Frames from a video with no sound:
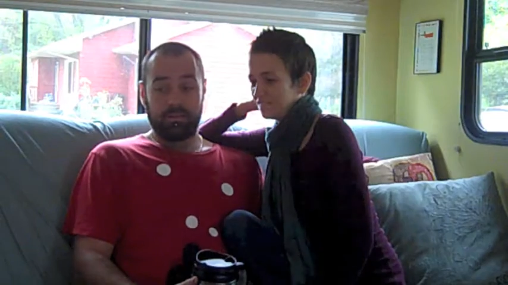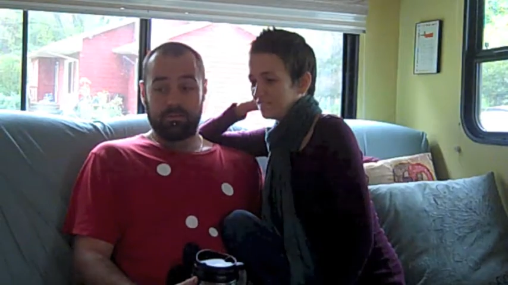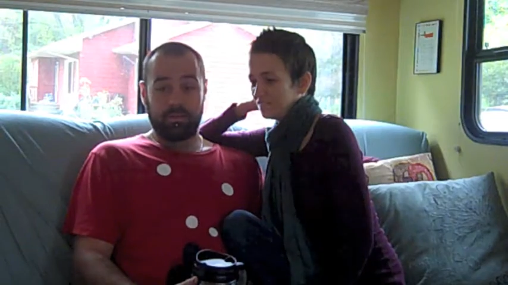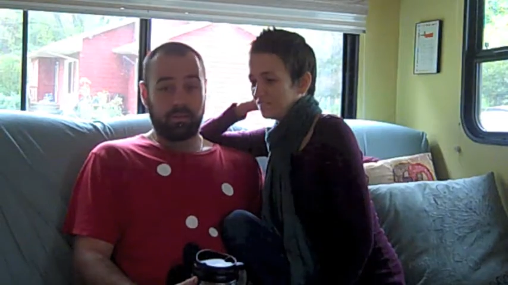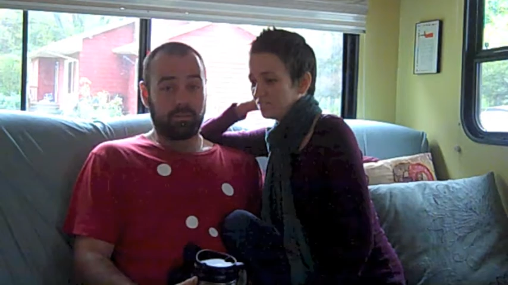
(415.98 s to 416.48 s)

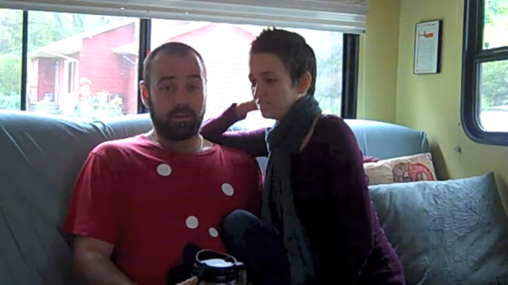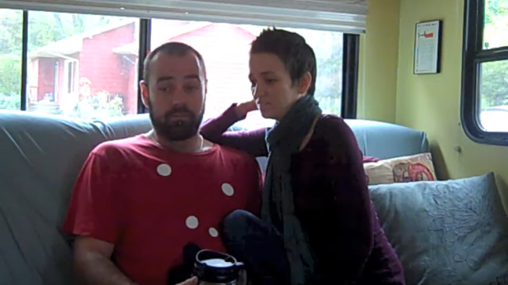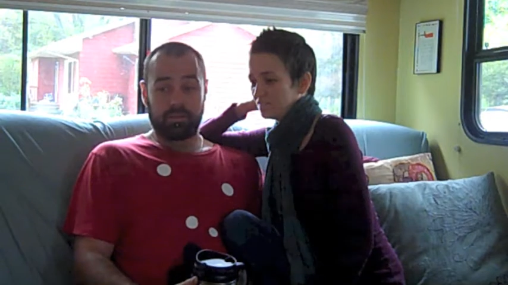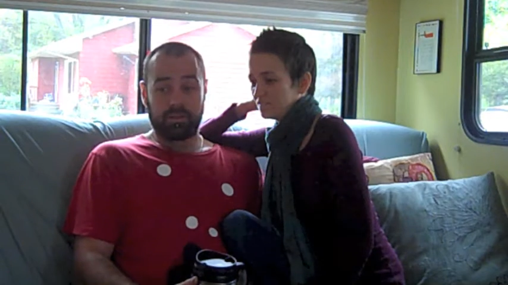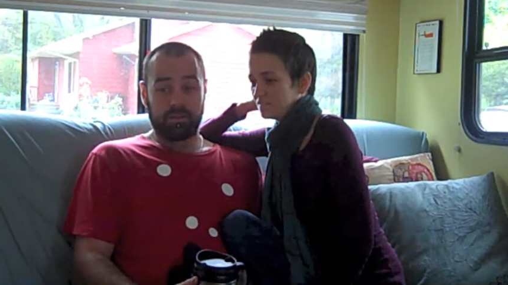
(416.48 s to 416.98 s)
Speaker 1: fell in
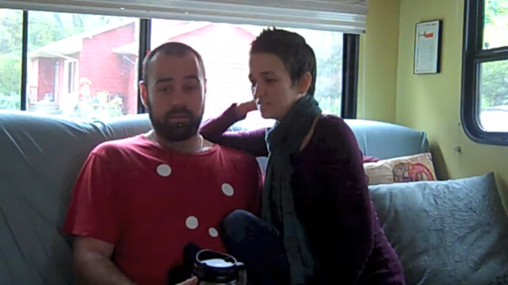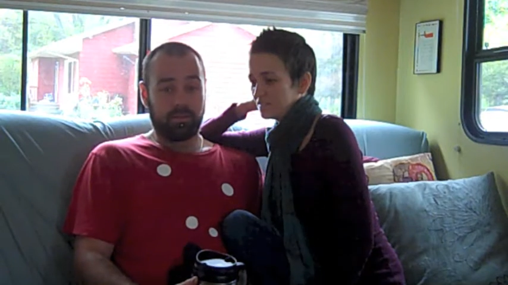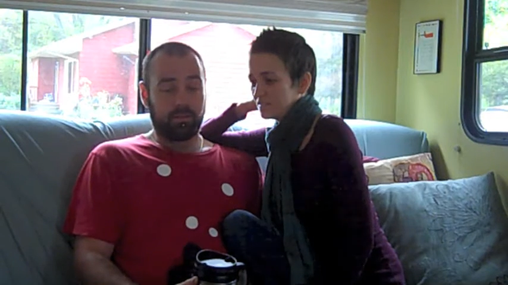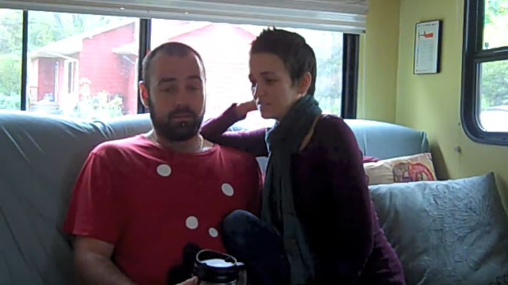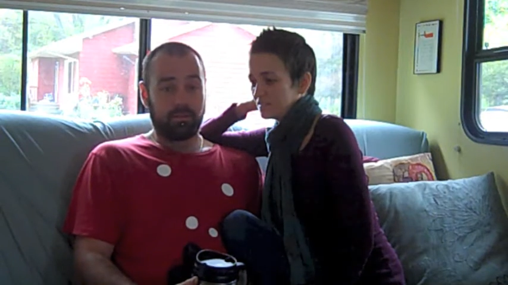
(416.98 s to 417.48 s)
love with it
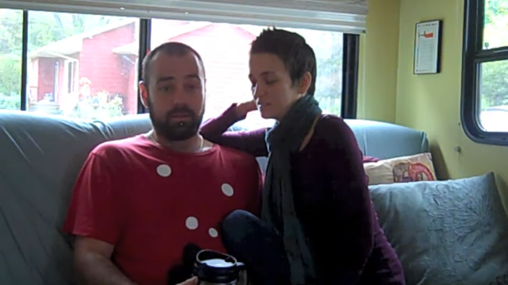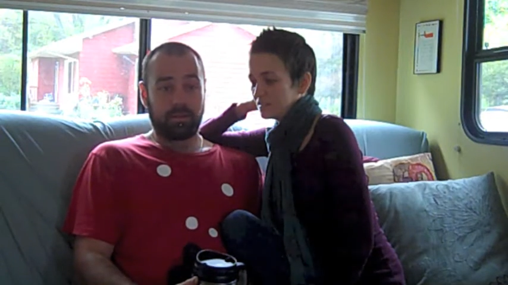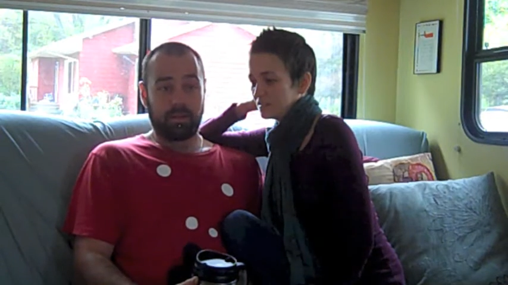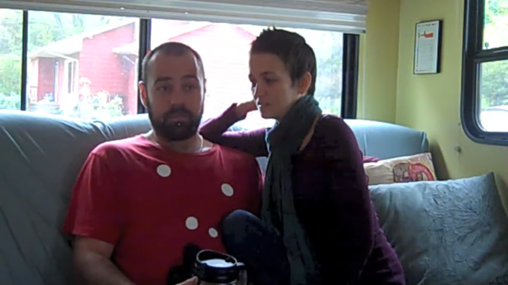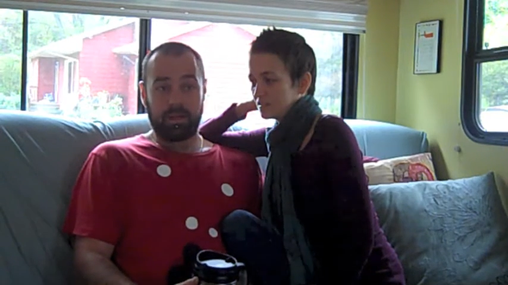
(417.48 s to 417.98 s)
and
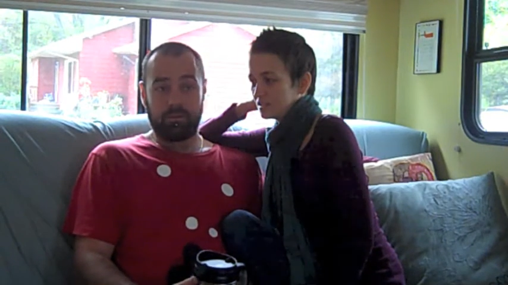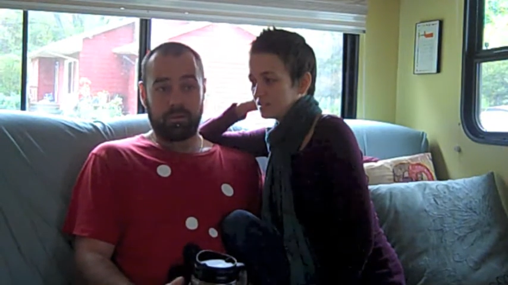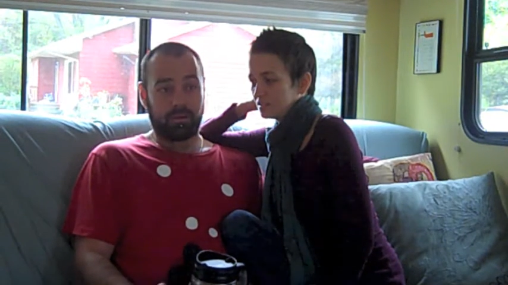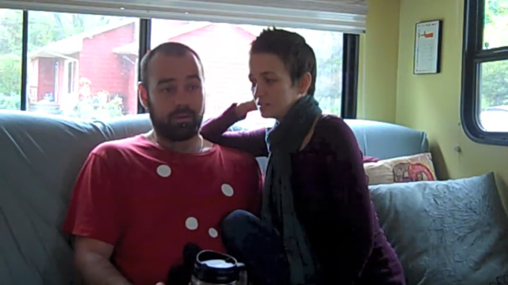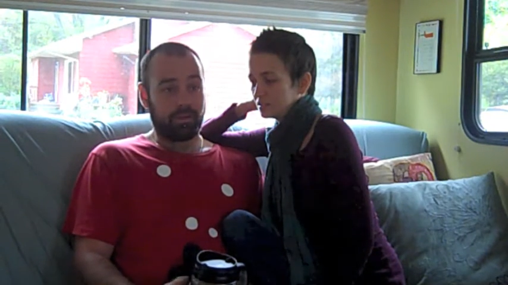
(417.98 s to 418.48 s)
I'm now
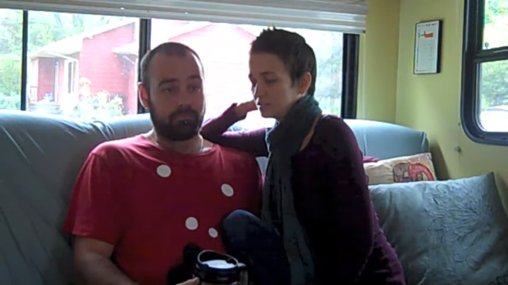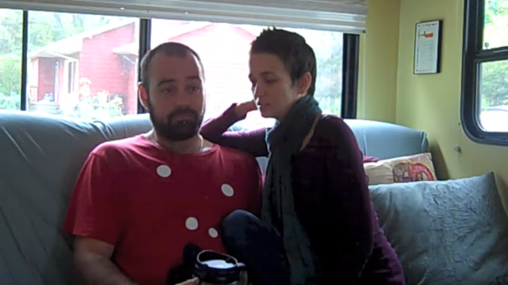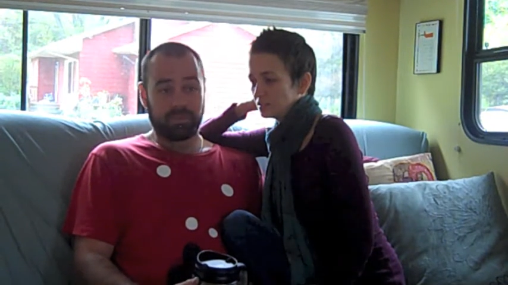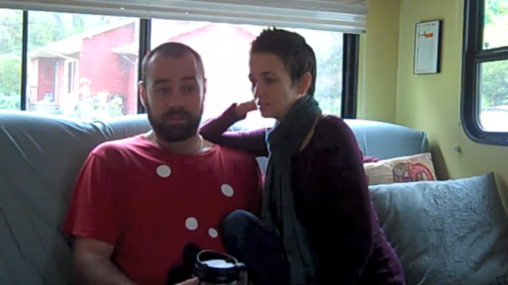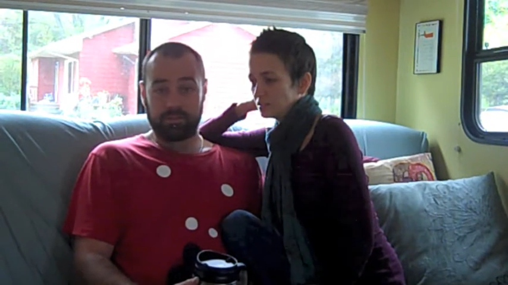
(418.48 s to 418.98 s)
working
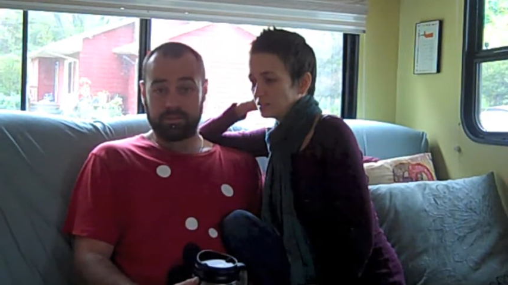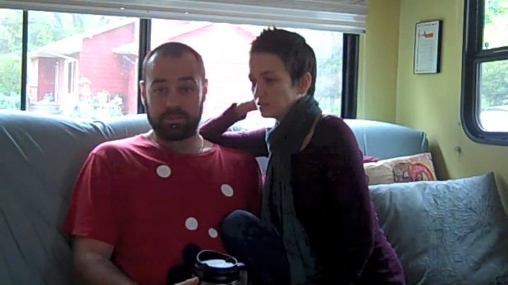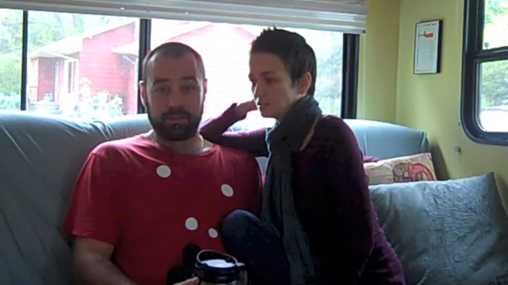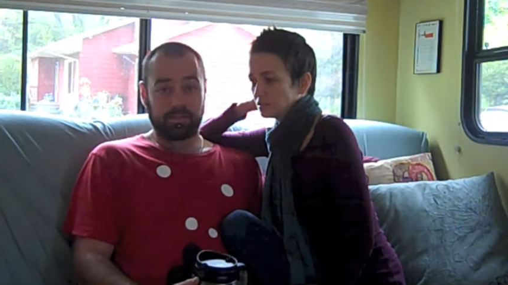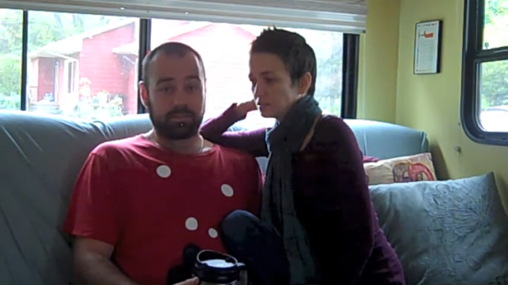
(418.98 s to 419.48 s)
on juggling
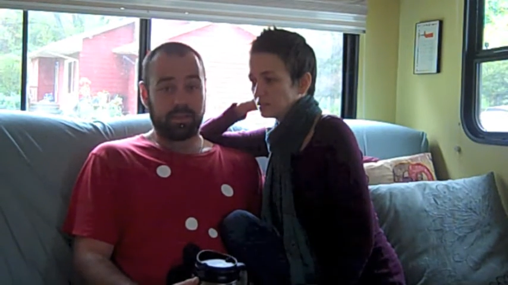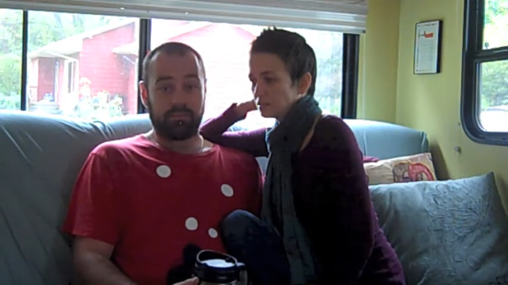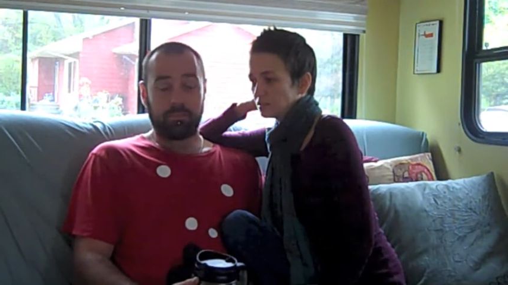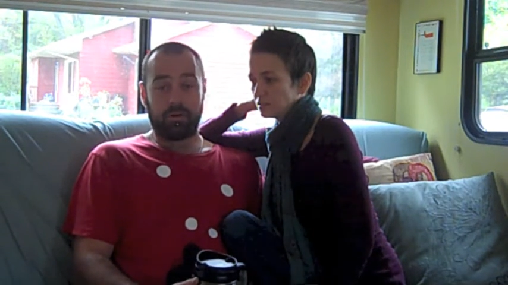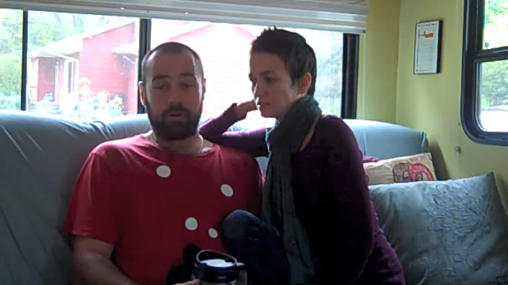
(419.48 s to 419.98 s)
six,
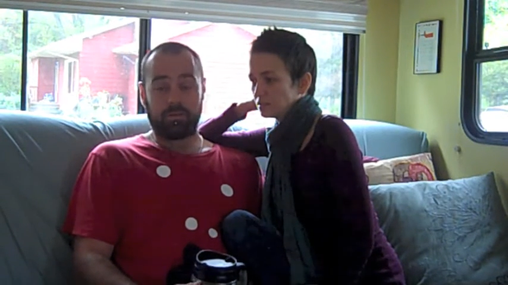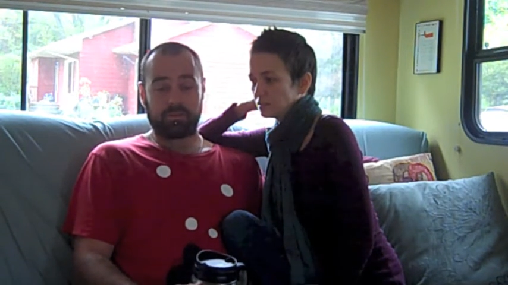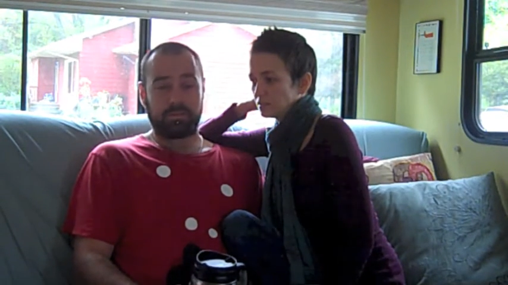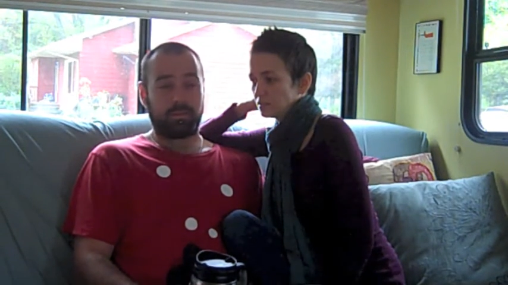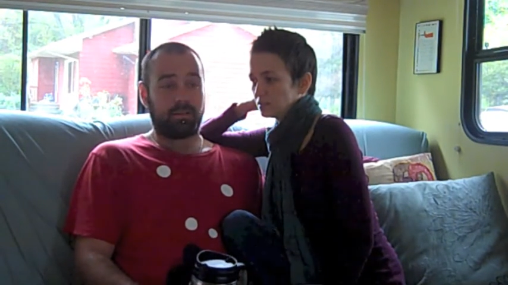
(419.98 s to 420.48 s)
seven
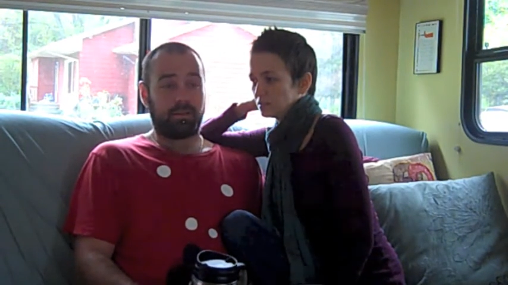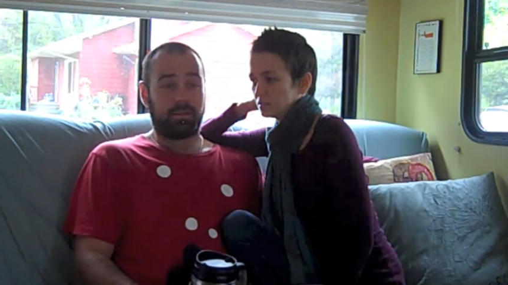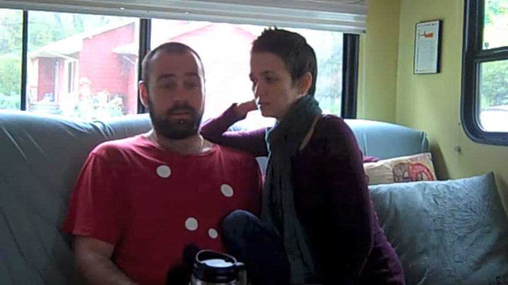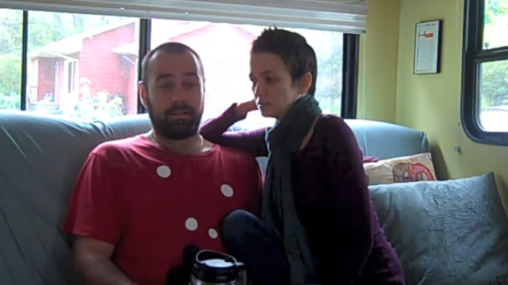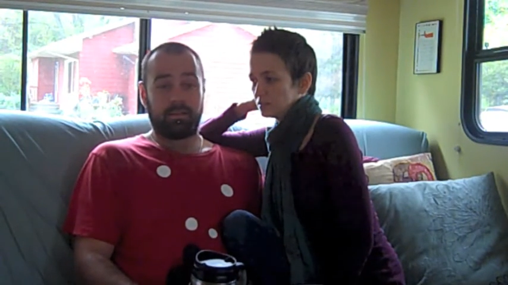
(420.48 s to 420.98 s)
balls.
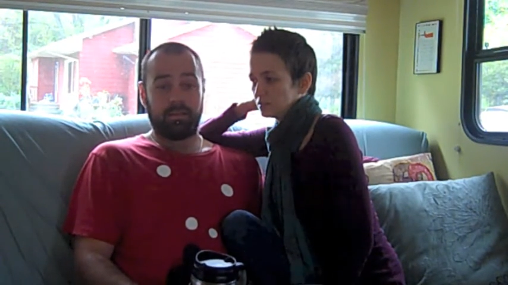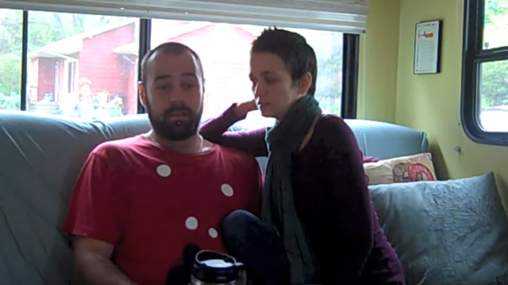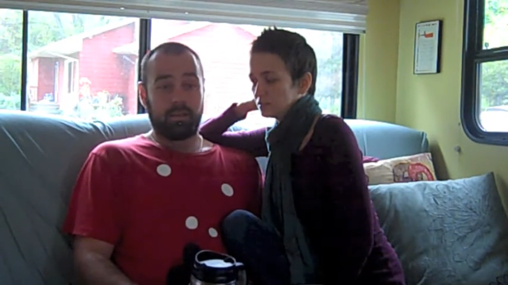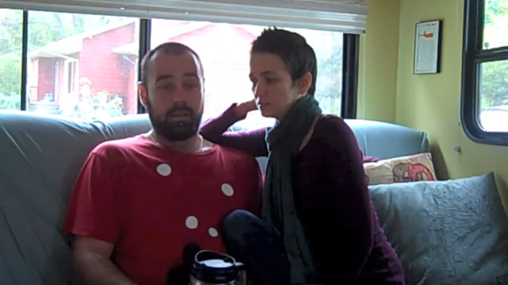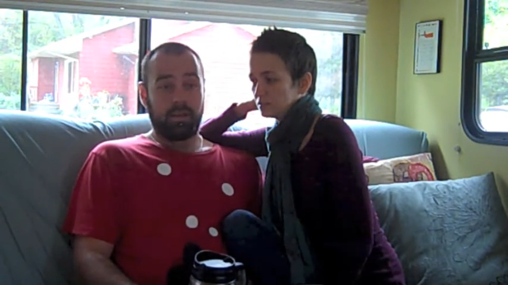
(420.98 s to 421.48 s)
Uh,
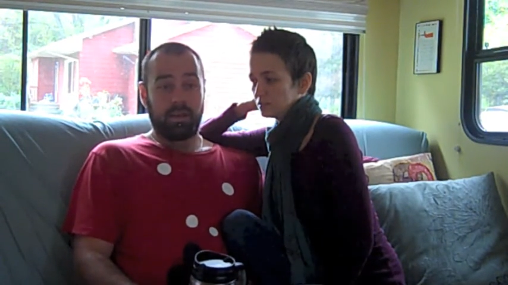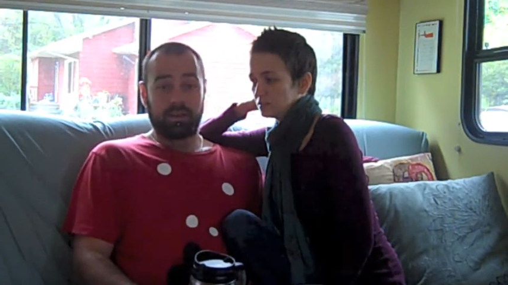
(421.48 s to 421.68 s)
I